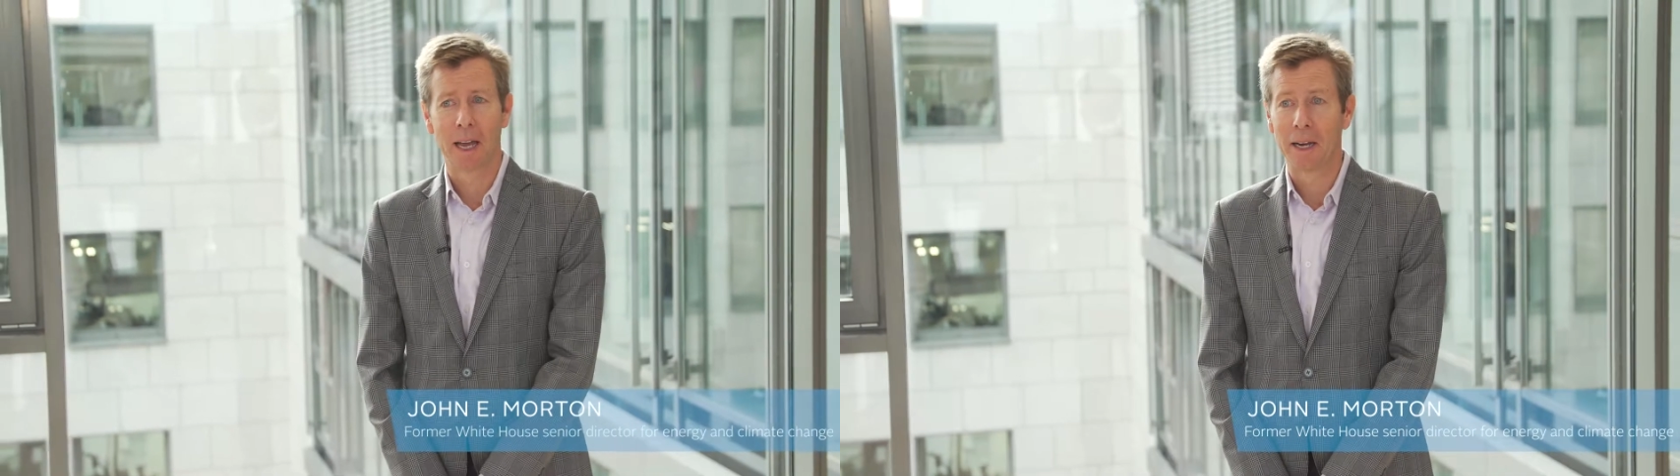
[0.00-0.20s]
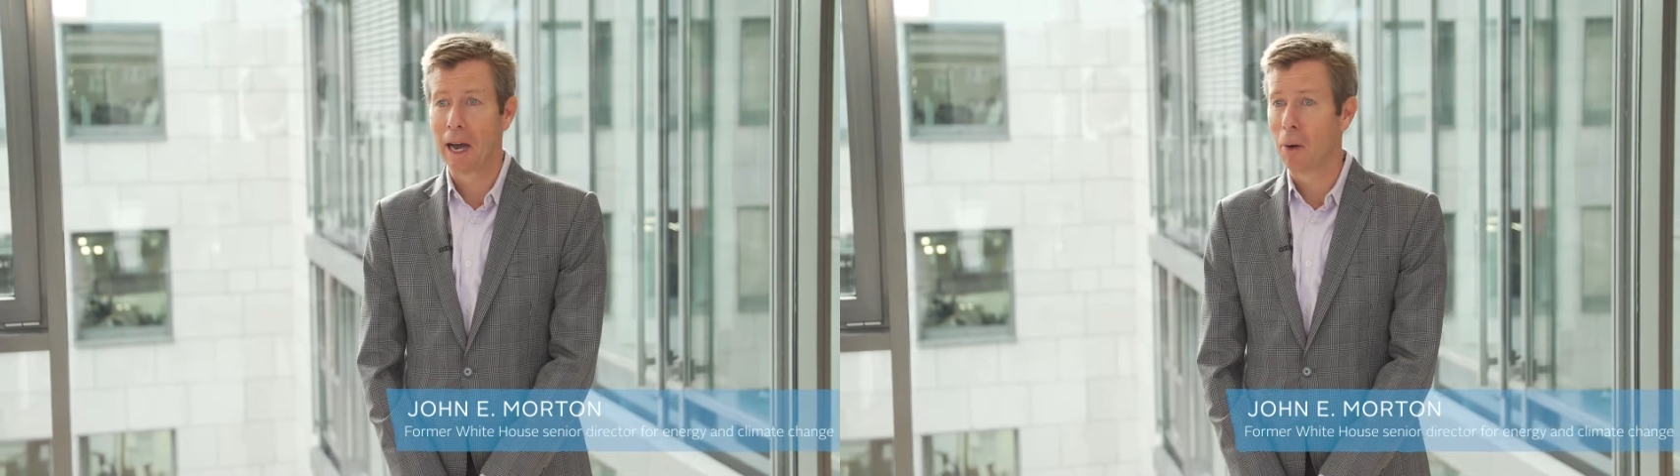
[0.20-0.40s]

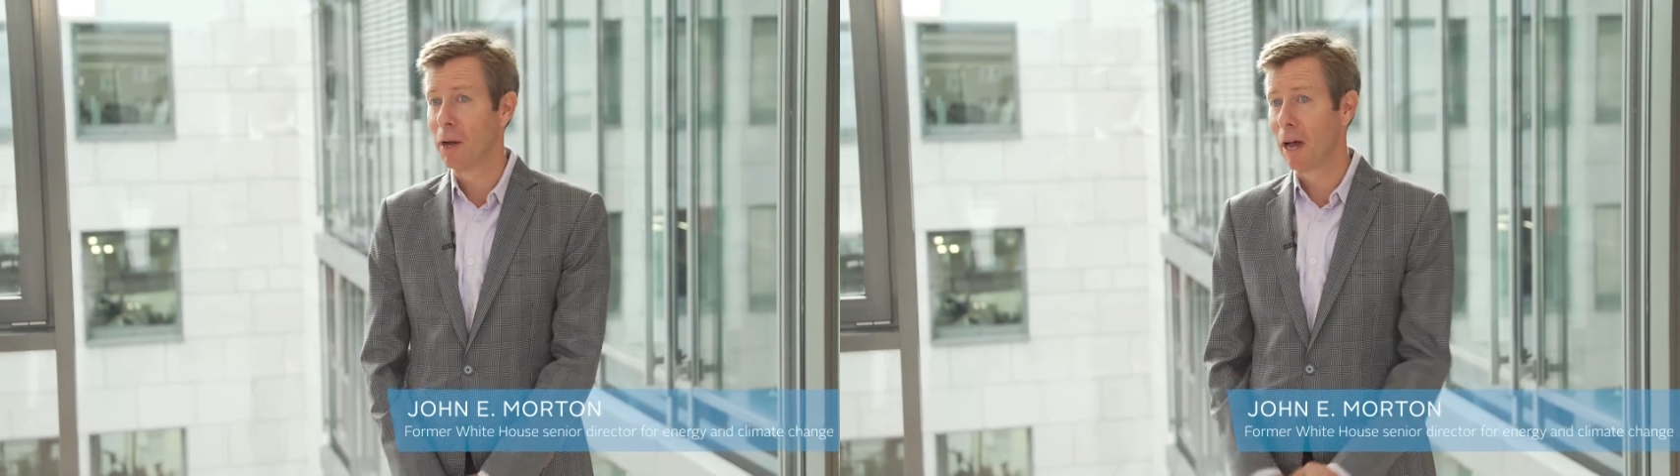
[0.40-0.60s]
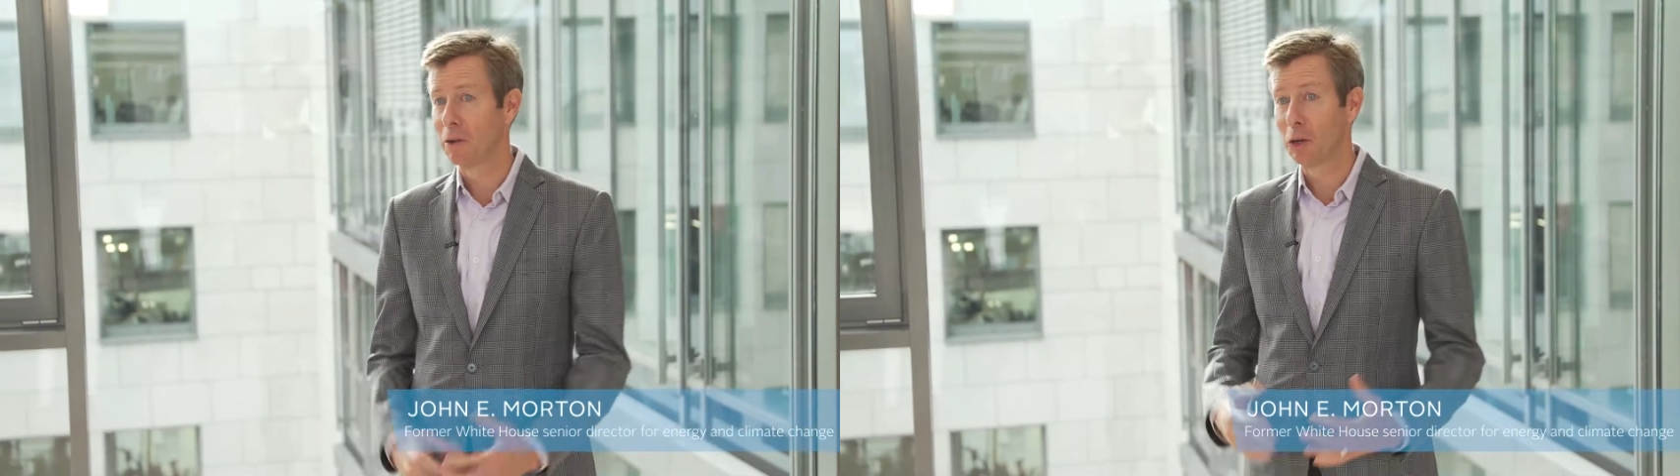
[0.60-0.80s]
and now we
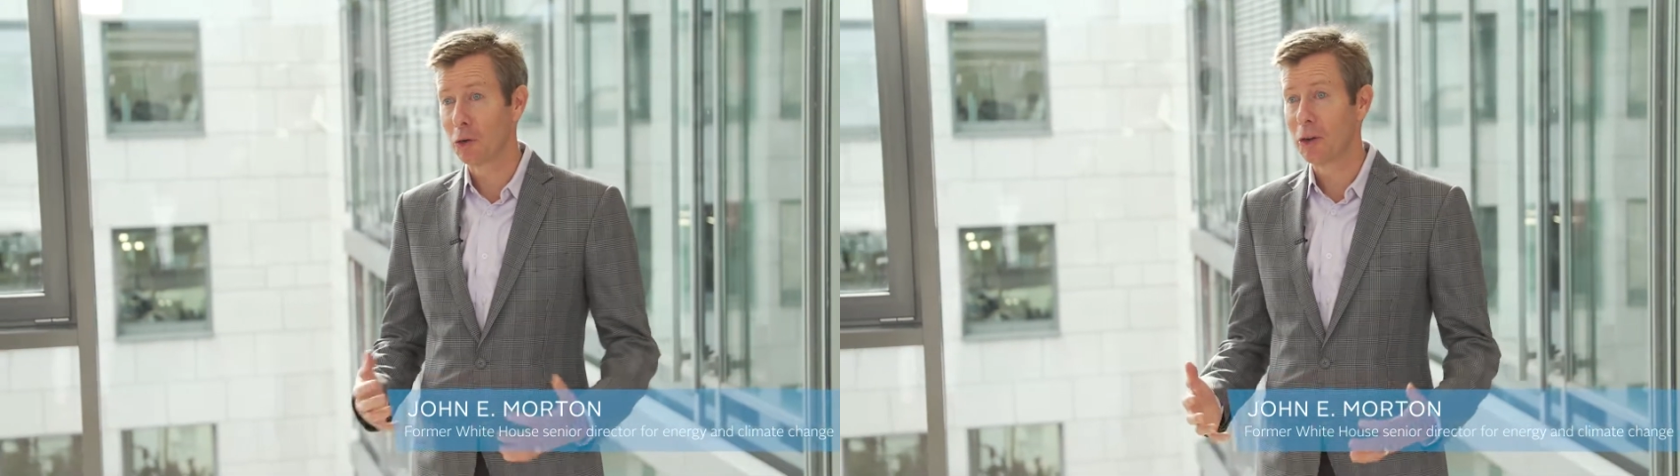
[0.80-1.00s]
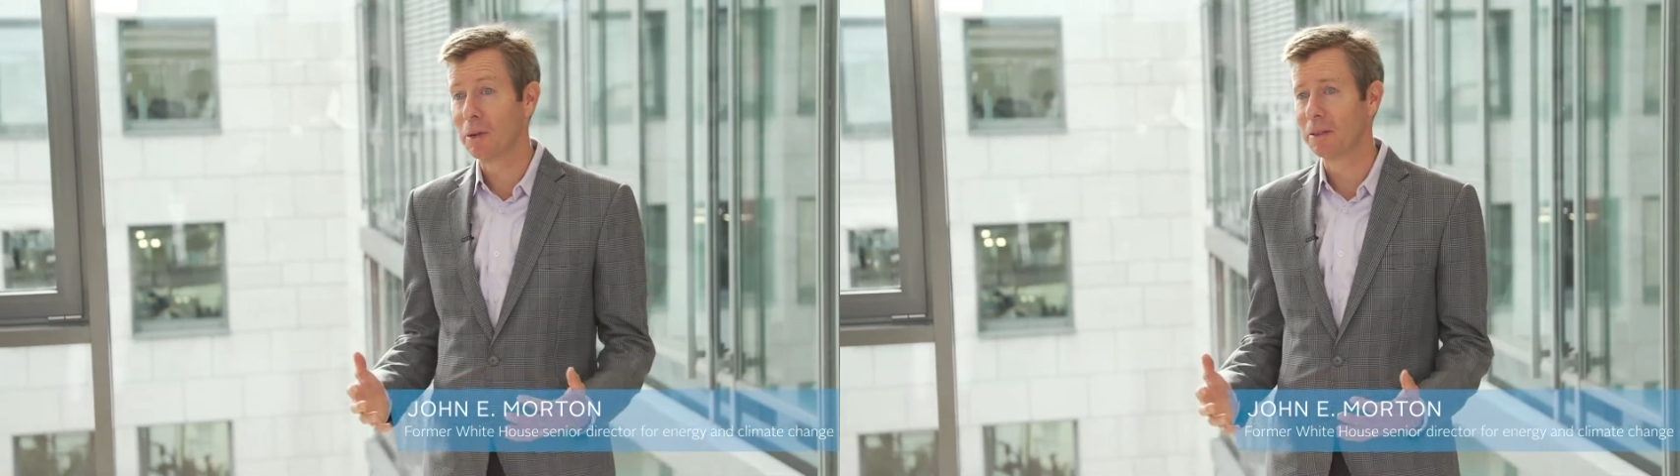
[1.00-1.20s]
have an
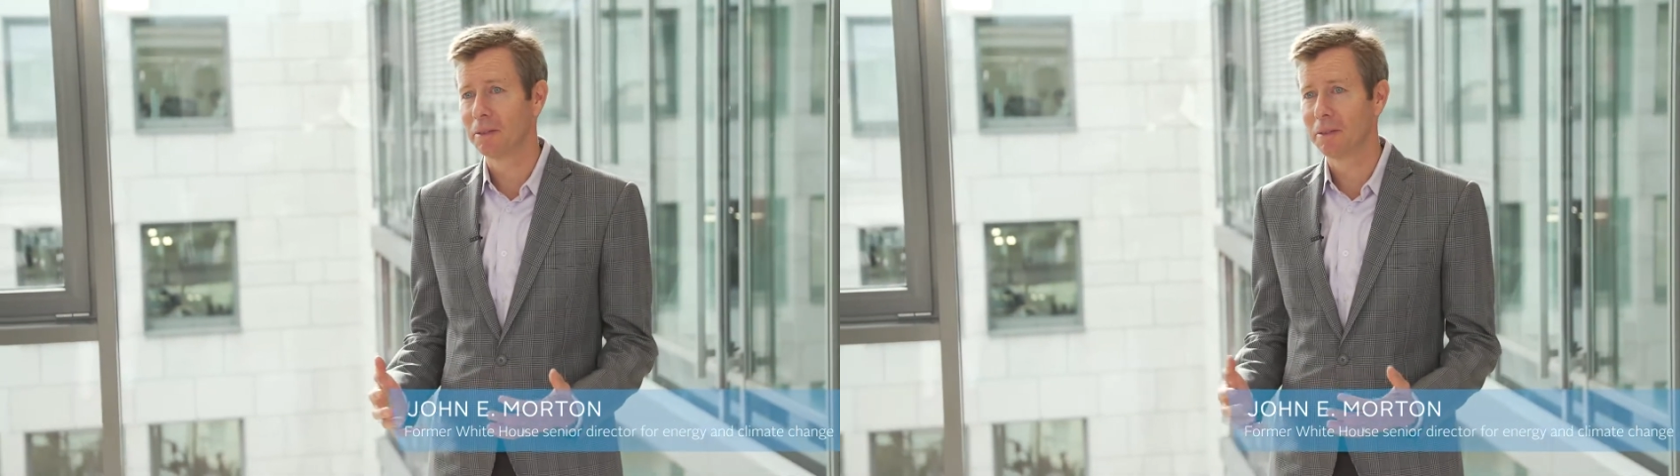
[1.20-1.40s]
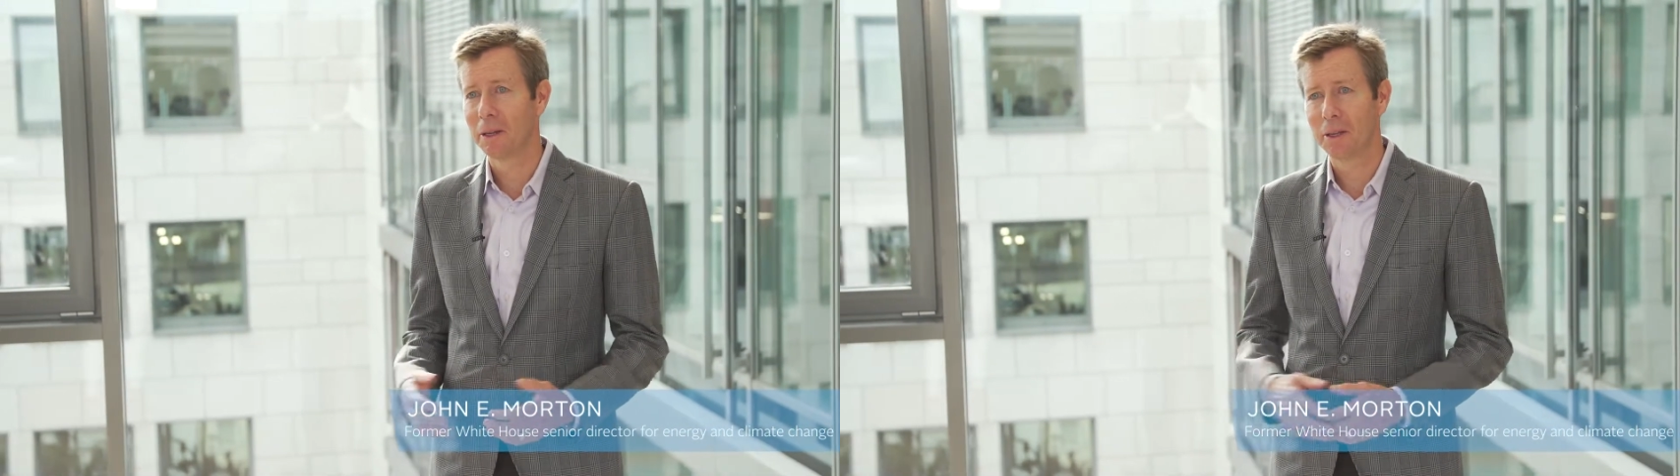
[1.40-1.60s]
agreement that